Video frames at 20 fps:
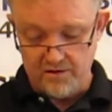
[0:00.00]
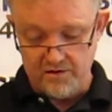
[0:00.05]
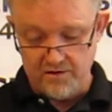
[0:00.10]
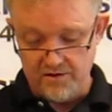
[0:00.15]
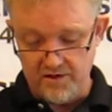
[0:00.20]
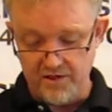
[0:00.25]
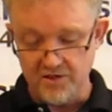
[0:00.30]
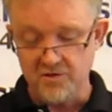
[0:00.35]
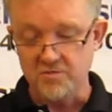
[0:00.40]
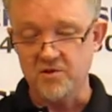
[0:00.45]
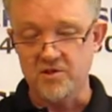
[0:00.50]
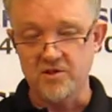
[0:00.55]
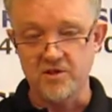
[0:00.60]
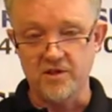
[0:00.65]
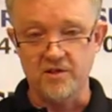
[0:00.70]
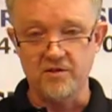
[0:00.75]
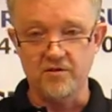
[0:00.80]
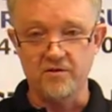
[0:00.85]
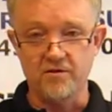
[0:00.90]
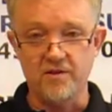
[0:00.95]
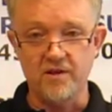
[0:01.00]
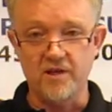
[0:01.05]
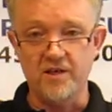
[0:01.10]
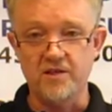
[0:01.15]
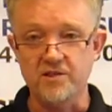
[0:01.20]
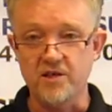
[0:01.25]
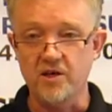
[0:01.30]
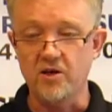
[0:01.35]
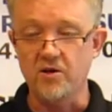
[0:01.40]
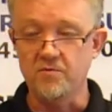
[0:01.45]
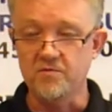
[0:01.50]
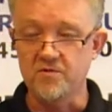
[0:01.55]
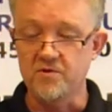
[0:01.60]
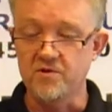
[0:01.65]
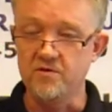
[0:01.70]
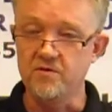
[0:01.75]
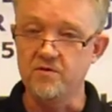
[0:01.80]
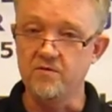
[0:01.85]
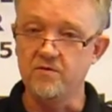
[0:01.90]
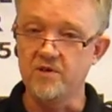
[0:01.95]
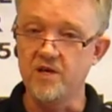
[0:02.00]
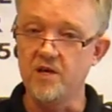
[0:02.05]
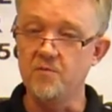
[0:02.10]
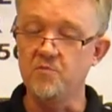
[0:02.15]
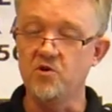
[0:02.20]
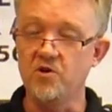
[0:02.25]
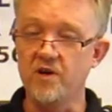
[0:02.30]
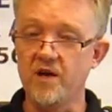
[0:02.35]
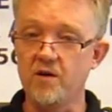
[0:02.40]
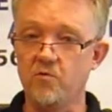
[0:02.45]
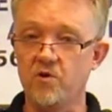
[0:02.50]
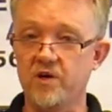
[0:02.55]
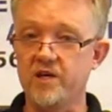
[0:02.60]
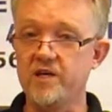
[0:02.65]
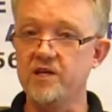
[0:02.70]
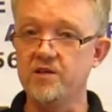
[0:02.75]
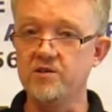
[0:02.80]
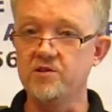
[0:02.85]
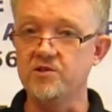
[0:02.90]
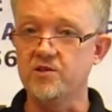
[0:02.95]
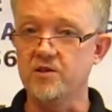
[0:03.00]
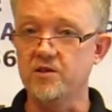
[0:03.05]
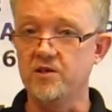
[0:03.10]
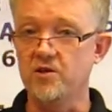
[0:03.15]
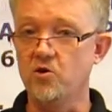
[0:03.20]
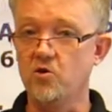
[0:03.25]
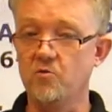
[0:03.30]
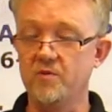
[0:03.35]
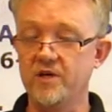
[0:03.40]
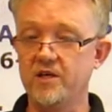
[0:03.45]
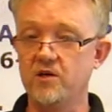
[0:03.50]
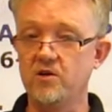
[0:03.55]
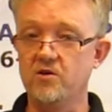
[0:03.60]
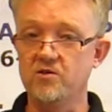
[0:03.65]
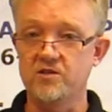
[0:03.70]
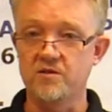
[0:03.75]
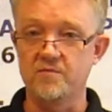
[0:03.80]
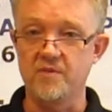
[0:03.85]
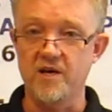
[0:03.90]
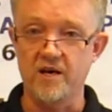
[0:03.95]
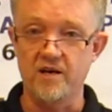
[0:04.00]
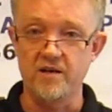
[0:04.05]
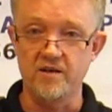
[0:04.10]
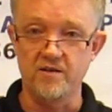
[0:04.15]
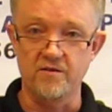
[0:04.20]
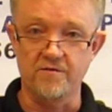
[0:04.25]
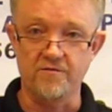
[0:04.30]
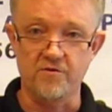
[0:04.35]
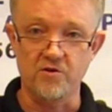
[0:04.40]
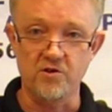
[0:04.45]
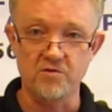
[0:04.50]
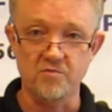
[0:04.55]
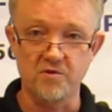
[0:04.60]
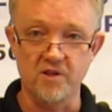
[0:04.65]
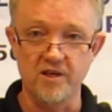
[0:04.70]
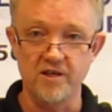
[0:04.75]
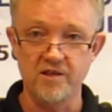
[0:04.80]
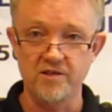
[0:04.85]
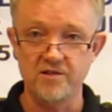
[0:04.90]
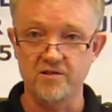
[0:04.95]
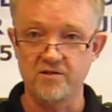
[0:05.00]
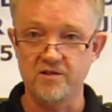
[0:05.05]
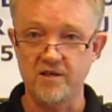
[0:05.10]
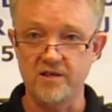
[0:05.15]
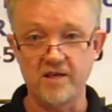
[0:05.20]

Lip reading: These particular things help to keep your network hidden so that nobody knows about it in the first place.